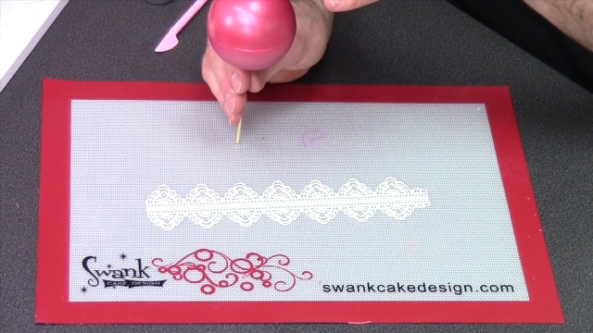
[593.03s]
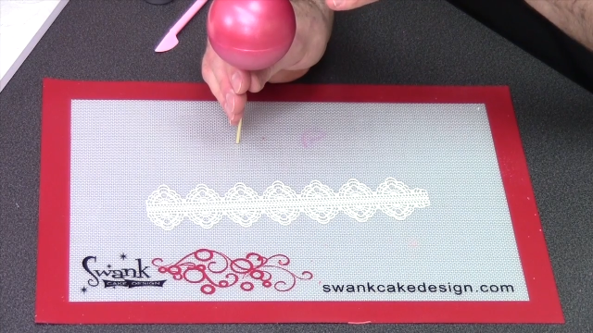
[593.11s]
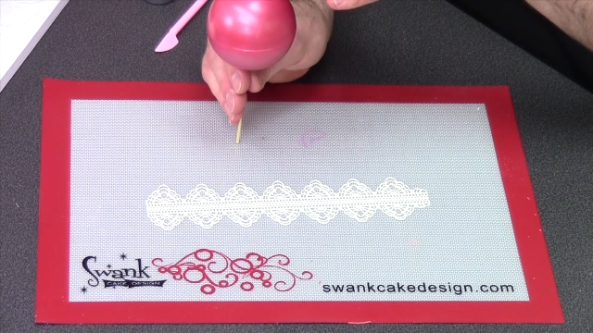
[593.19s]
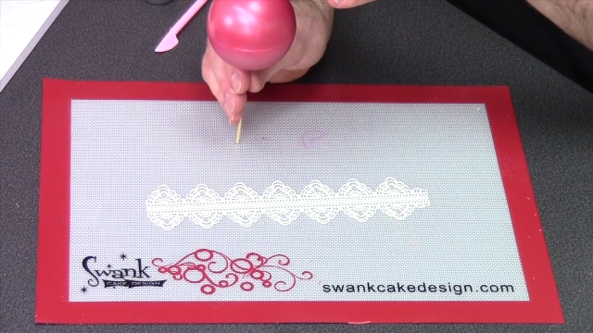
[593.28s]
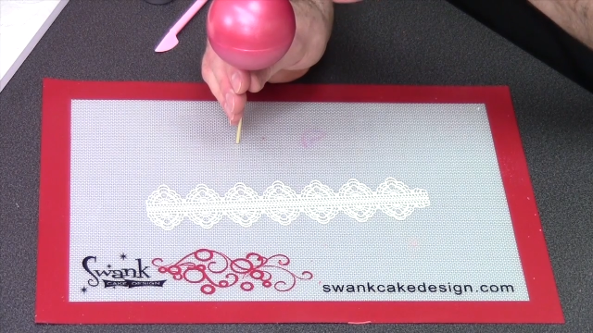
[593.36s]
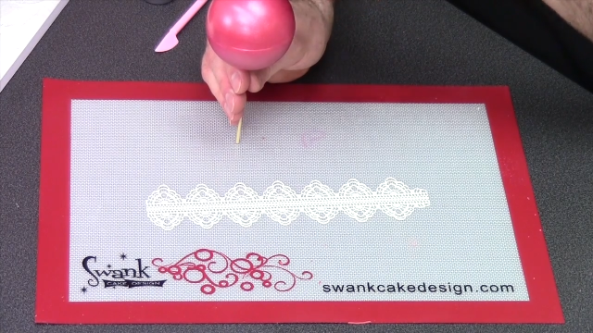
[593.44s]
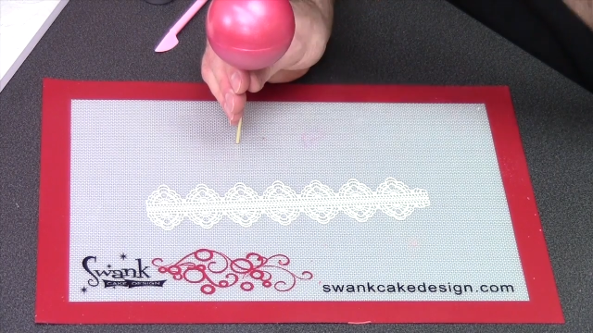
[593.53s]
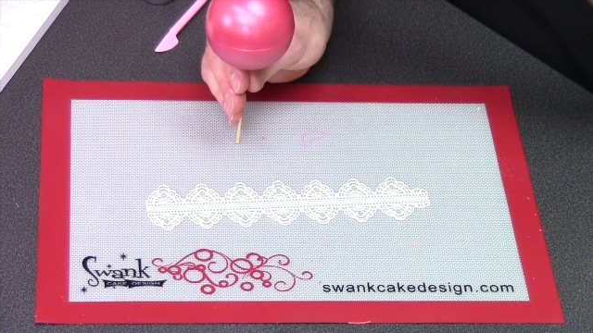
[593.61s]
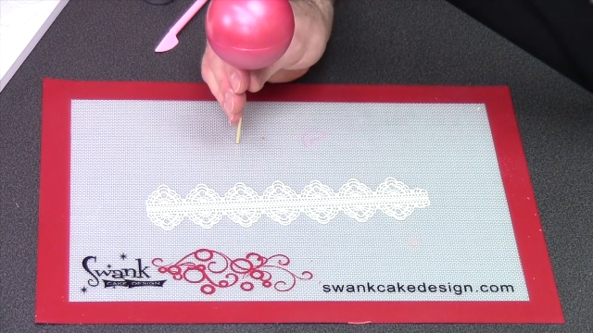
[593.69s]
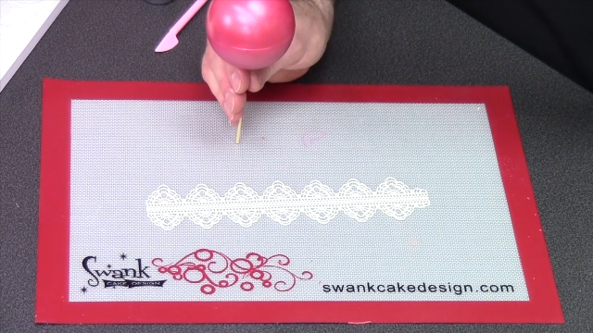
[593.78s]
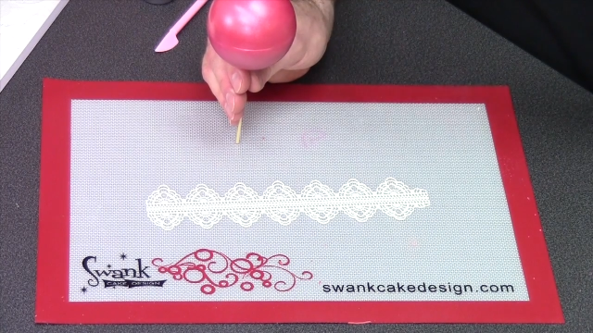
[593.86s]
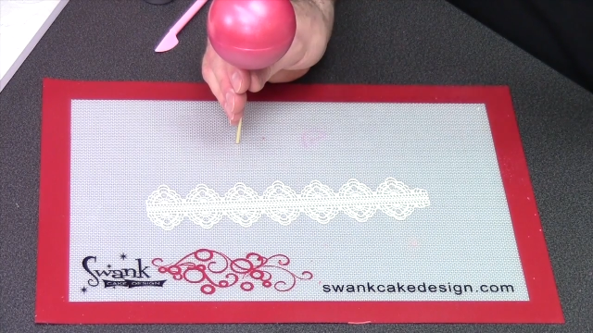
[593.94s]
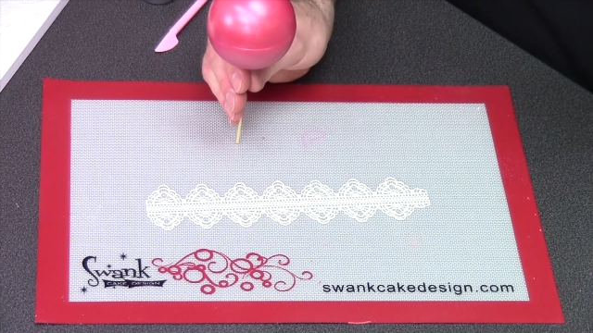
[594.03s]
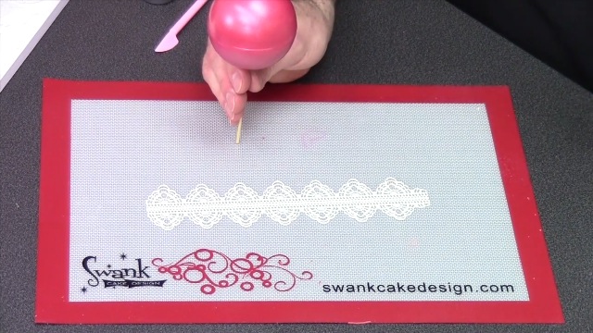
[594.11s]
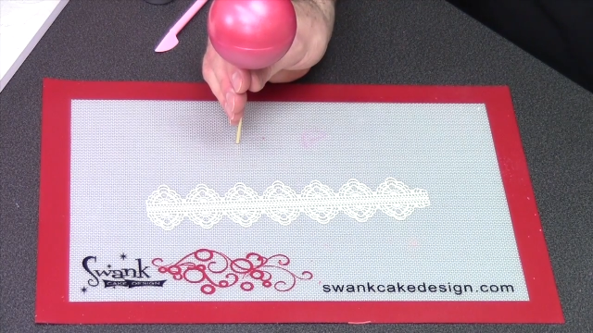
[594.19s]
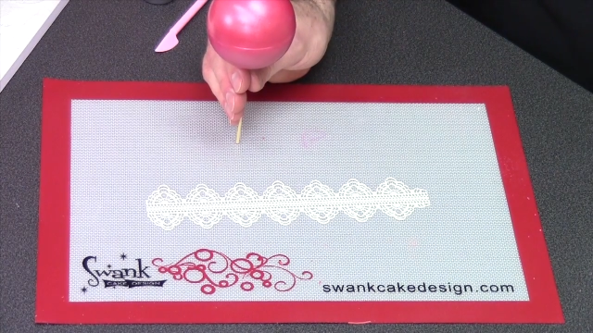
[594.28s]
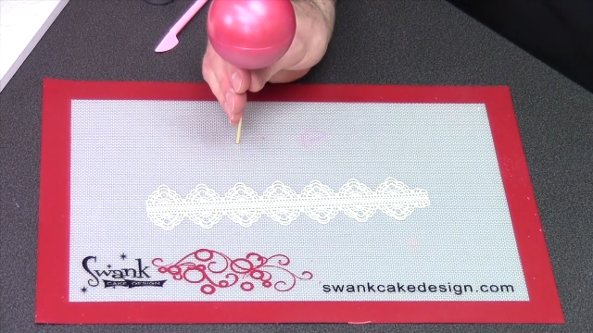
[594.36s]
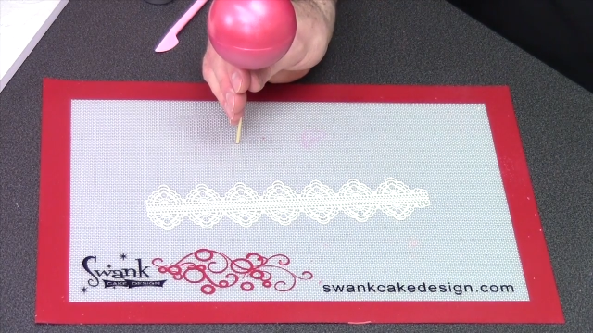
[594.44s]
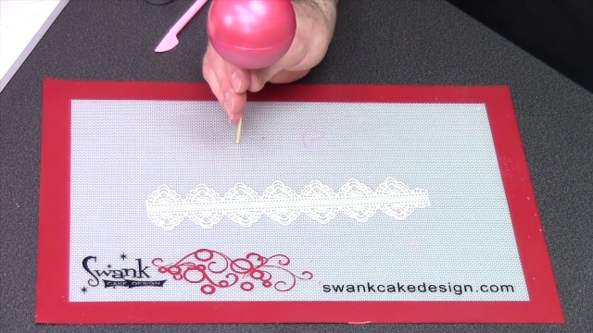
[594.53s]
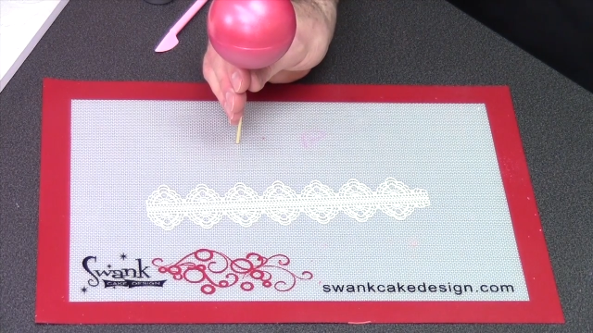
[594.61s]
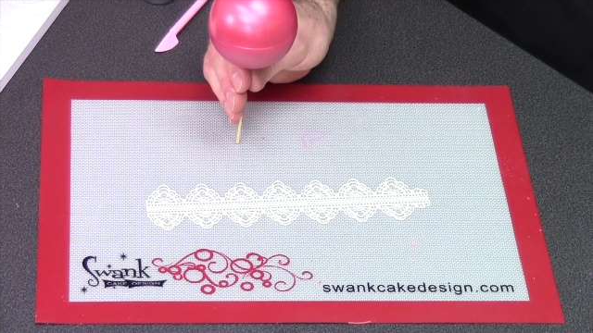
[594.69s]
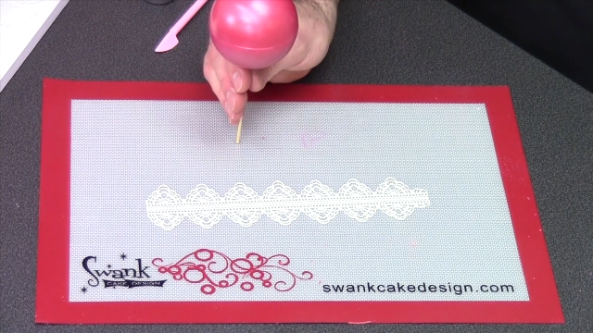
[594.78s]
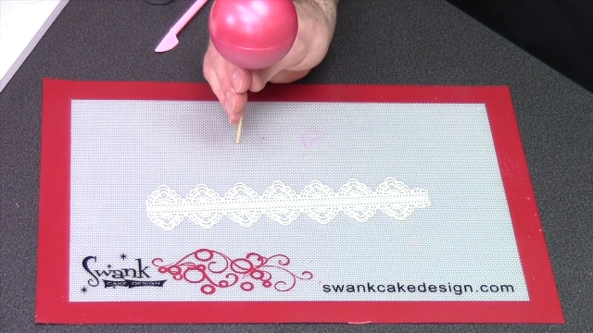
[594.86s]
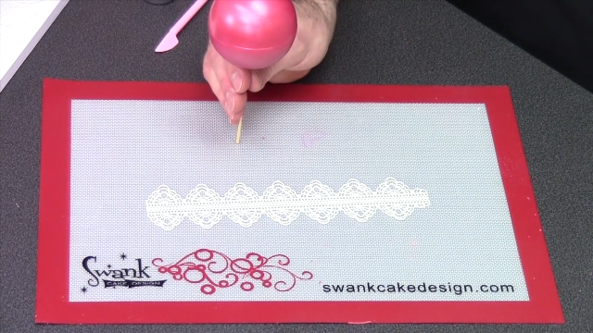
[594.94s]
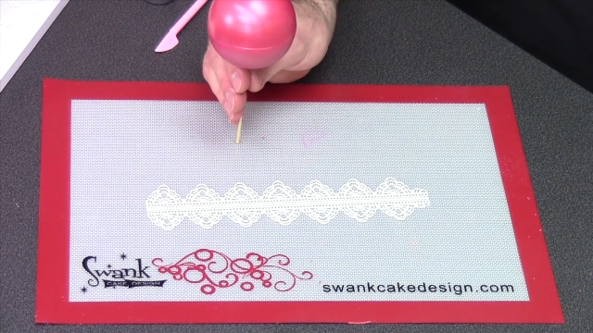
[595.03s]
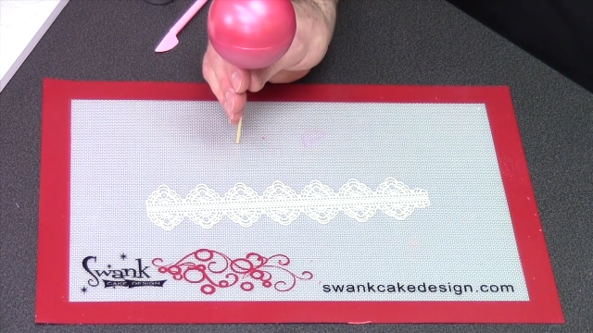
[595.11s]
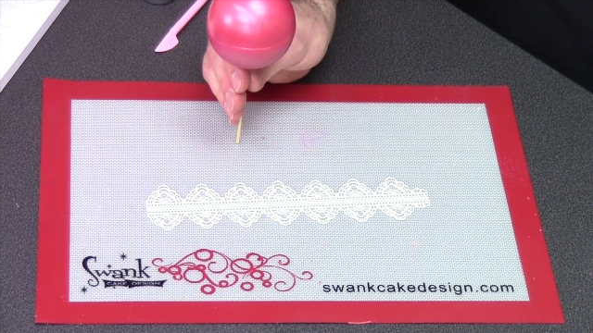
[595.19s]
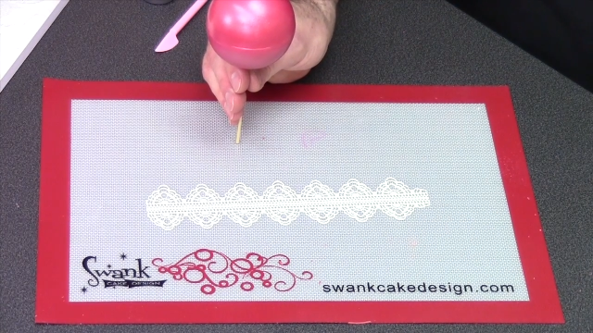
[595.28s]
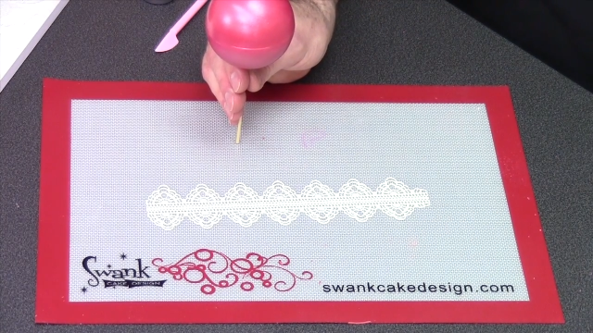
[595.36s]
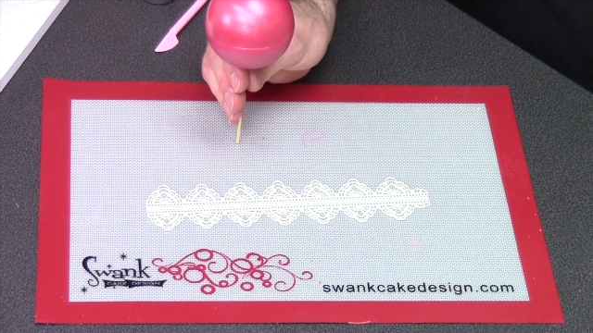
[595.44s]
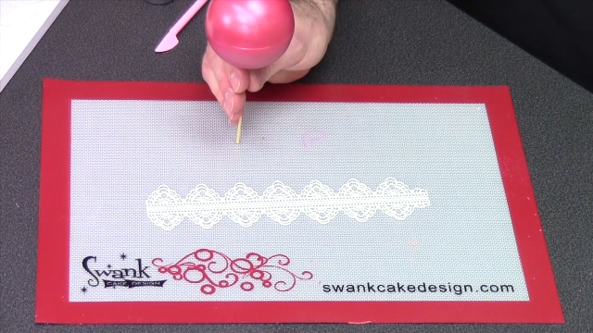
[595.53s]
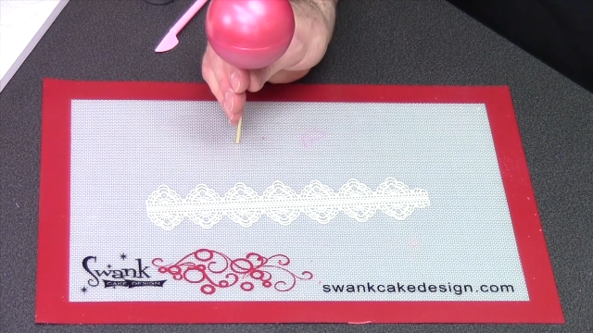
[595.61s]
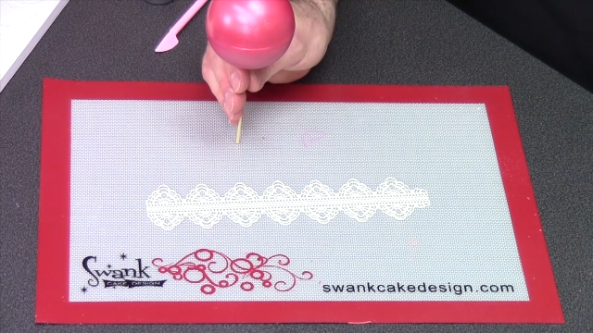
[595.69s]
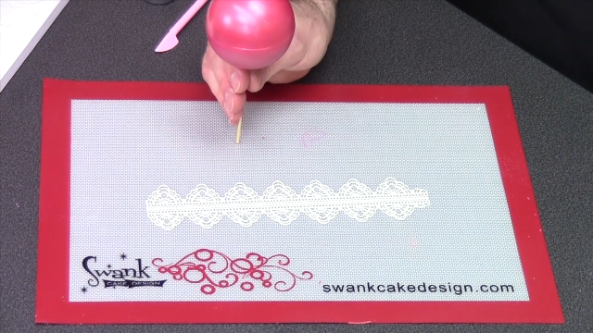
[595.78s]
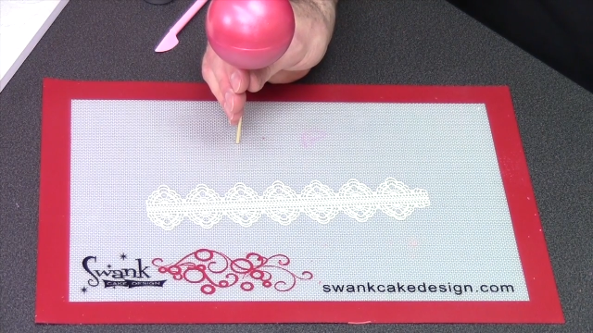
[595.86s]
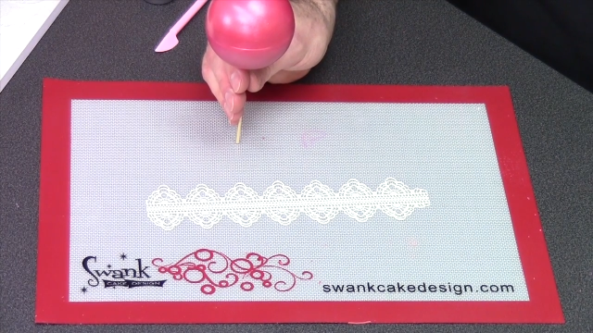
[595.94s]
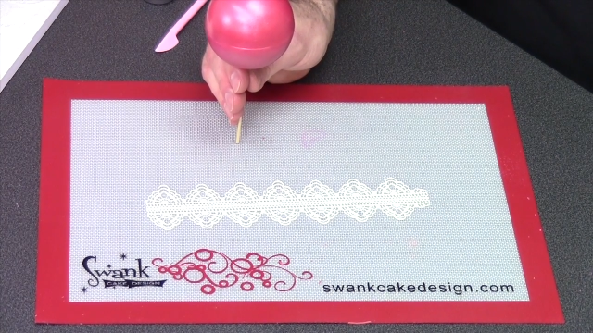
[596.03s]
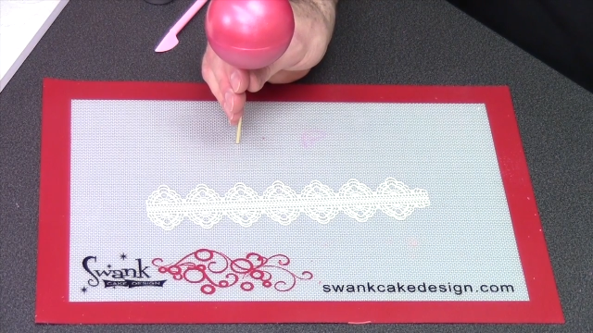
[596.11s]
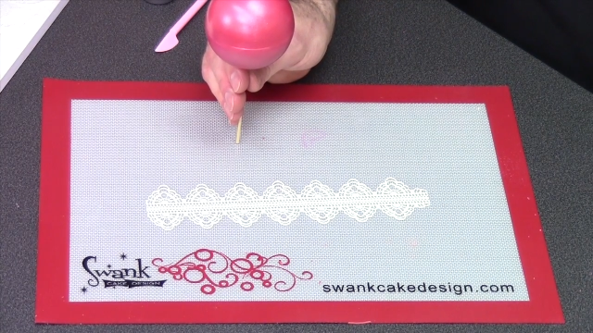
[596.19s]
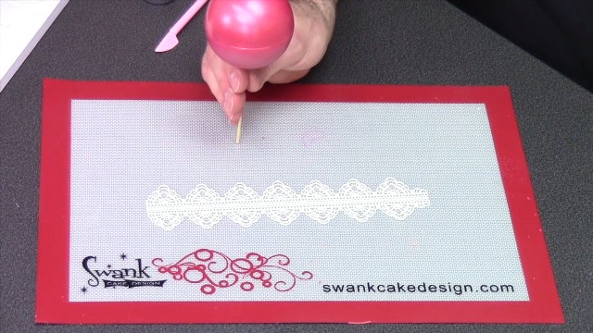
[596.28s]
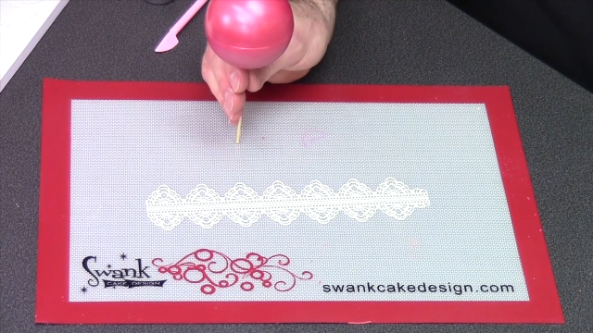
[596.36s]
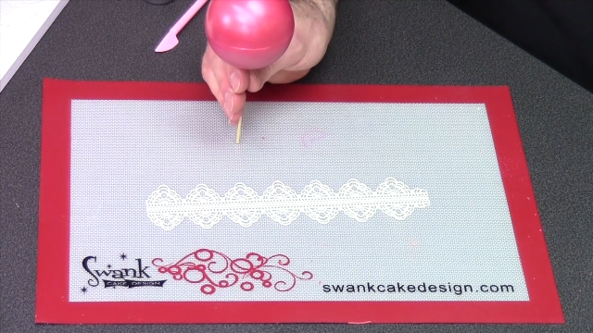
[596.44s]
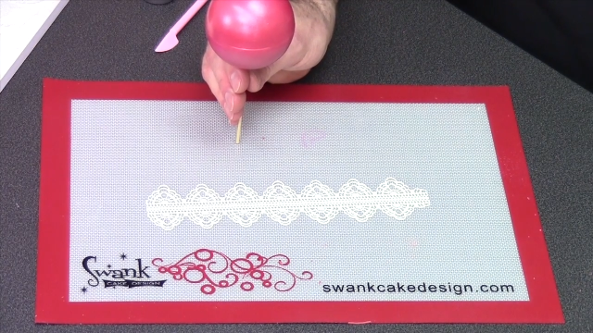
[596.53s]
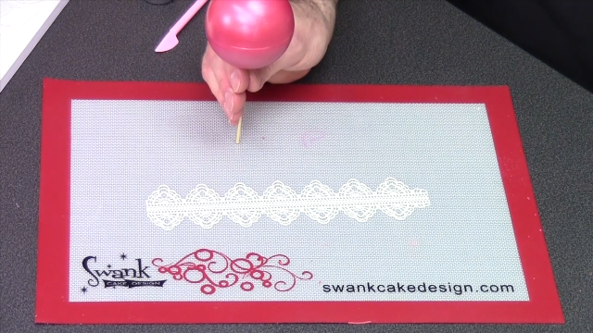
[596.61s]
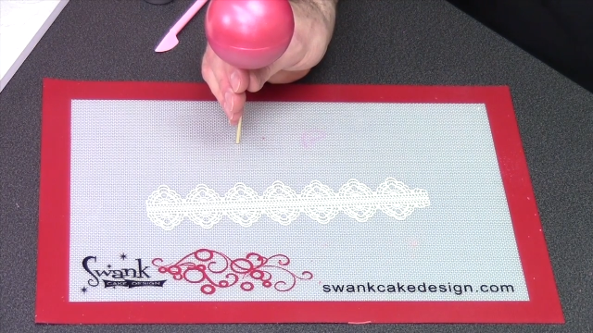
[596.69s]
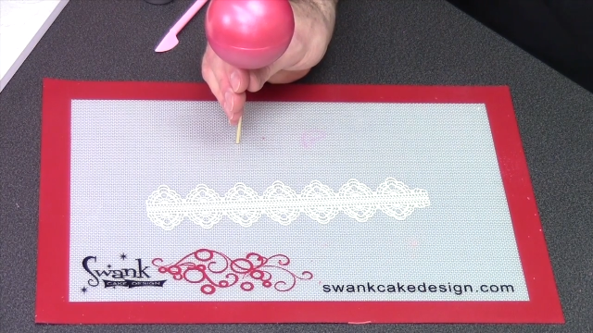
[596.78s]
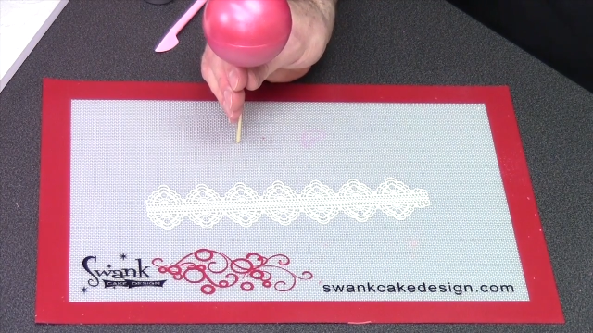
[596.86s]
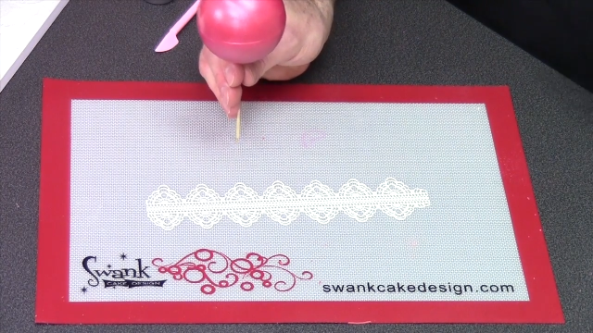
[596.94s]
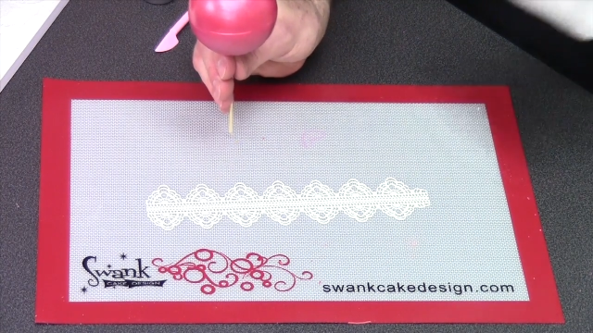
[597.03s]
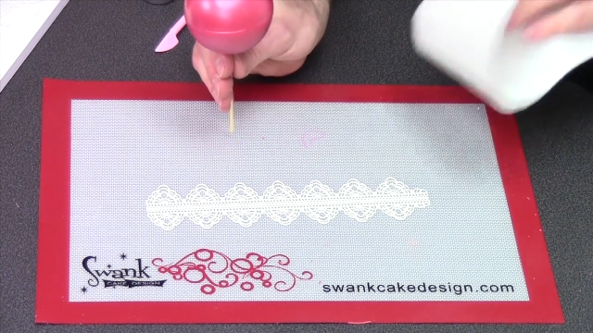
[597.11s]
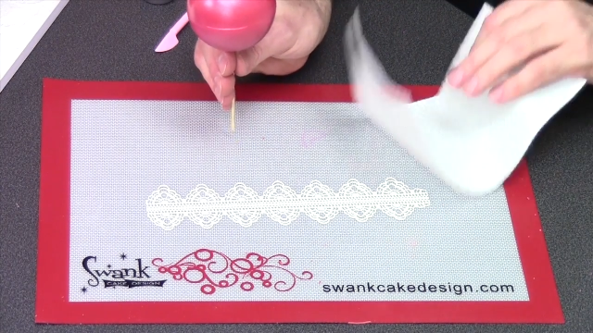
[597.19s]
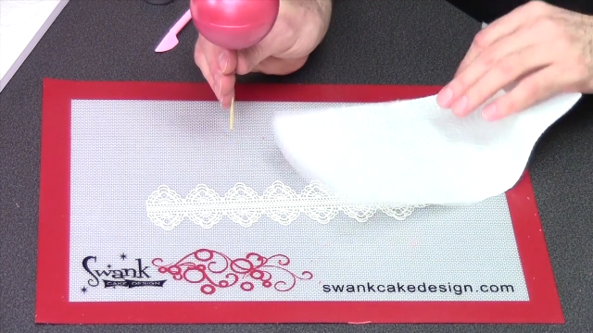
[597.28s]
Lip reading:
(no speaker visible)